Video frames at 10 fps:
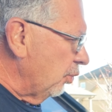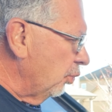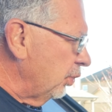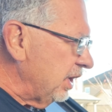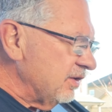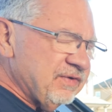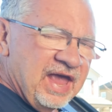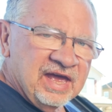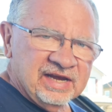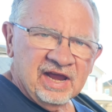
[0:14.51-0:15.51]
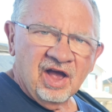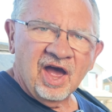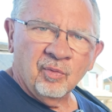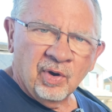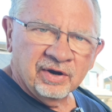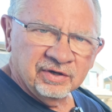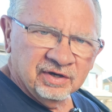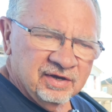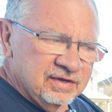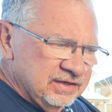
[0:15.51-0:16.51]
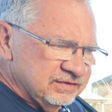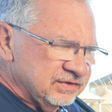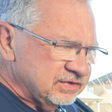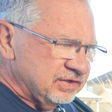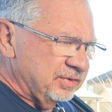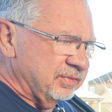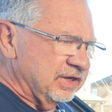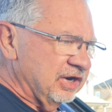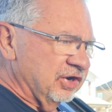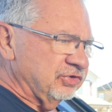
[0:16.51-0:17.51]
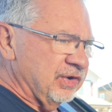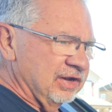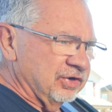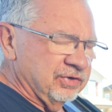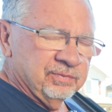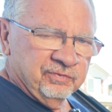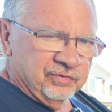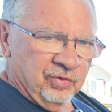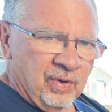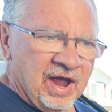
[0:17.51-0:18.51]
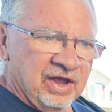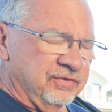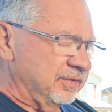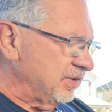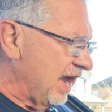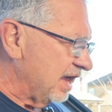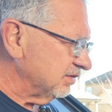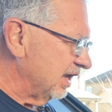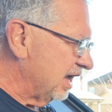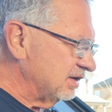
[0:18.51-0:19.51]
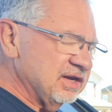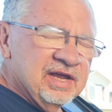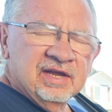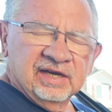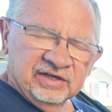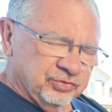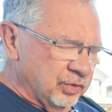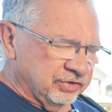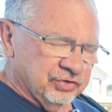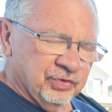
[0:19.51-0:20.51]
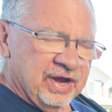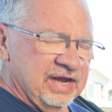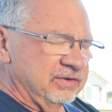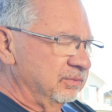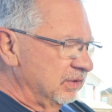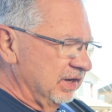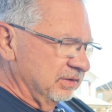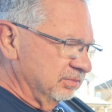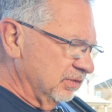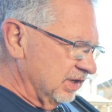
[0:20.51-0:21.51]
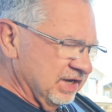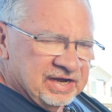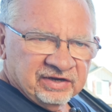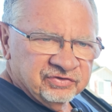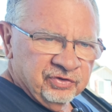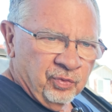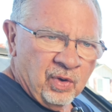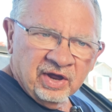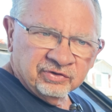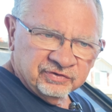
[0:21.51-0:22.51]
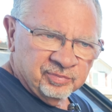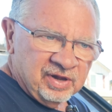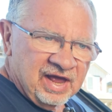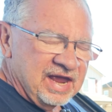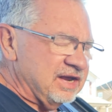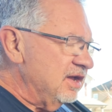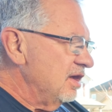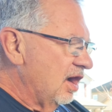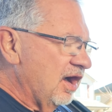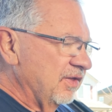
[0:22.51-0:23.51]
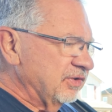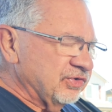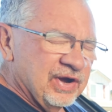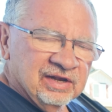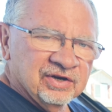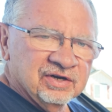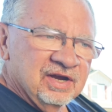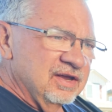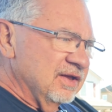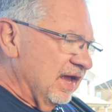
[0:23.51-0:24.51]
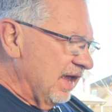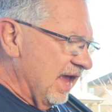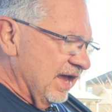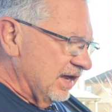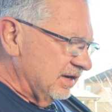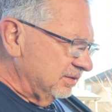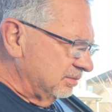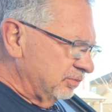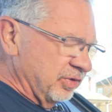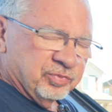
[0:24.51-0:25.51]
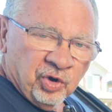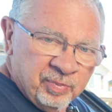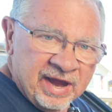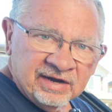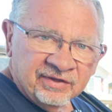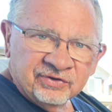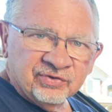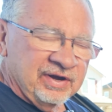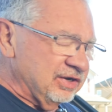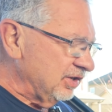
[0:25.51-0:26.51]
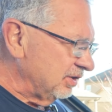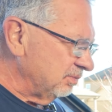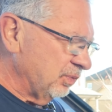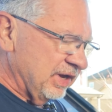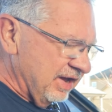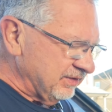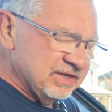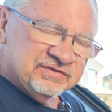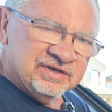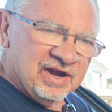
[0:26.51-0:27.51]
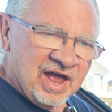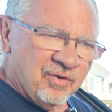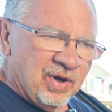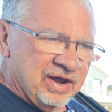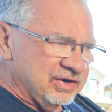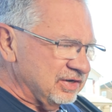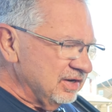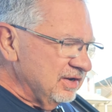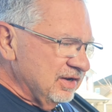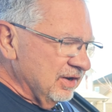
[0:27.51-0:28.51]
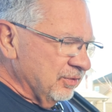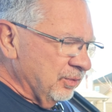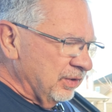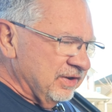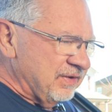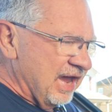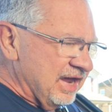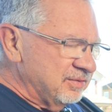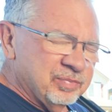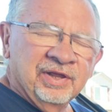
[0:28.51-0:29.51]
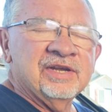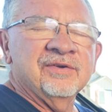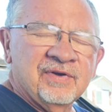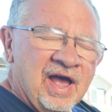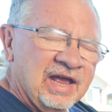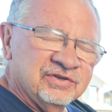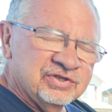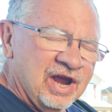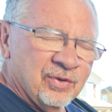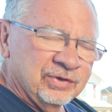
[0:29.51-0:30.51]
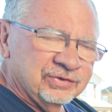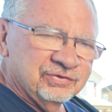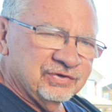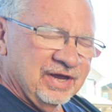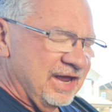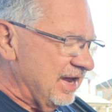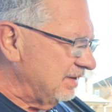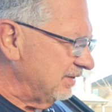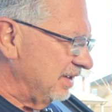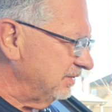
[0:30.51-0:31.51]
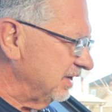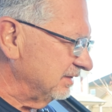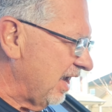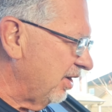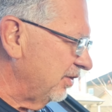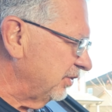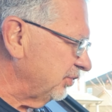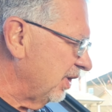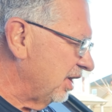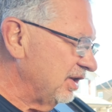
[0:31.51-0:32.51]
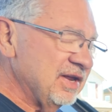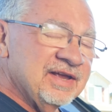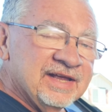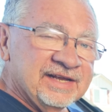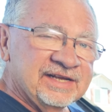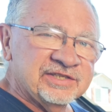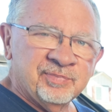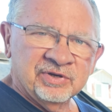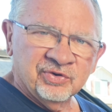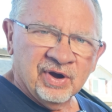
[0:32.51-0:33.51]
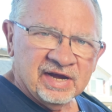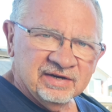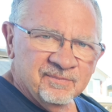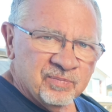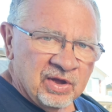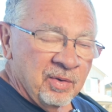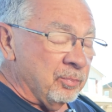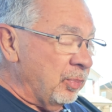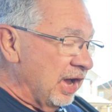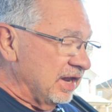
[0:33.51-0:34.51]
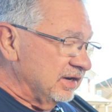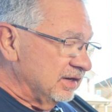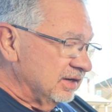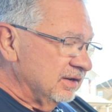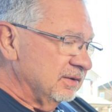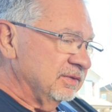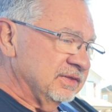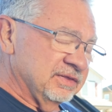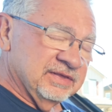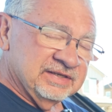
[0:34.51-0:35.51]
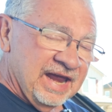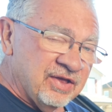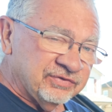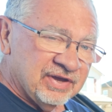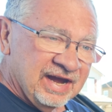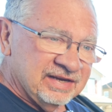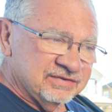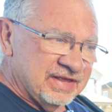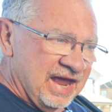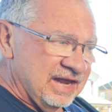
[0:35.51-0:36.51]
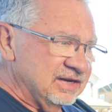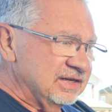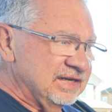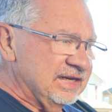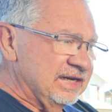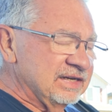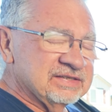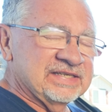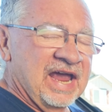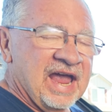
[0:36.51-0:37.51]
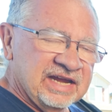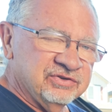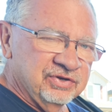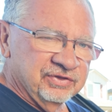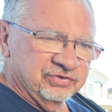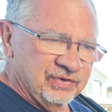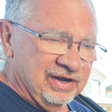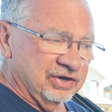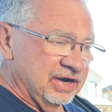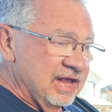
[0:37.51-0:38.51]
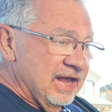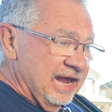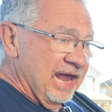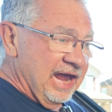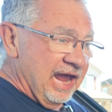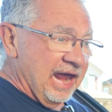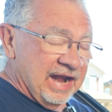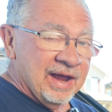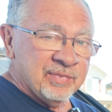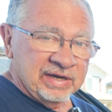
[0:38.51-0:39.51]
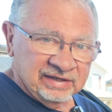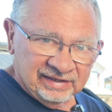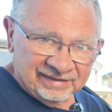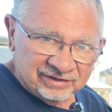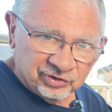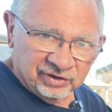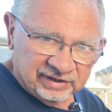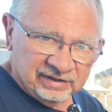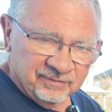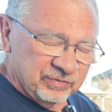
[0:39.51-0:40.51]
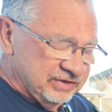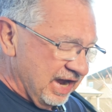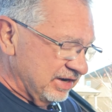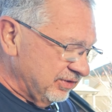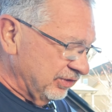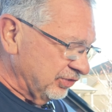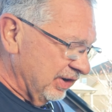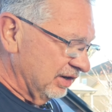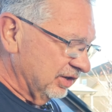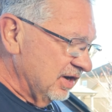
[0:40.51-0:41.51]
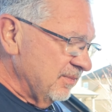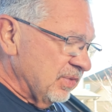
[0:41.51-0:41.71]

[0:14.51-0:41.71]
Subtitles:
We have had a hot water system in our trailer for a while from Gasland. It's worked great. It connects to the water supply on the trailer and the propane on the trailer. We have instant hot water. We've had plenty of hot showers and things out on the trail. It's been great. But the downside is that it is tied to the trailer. And I mean literally tied to the trailer.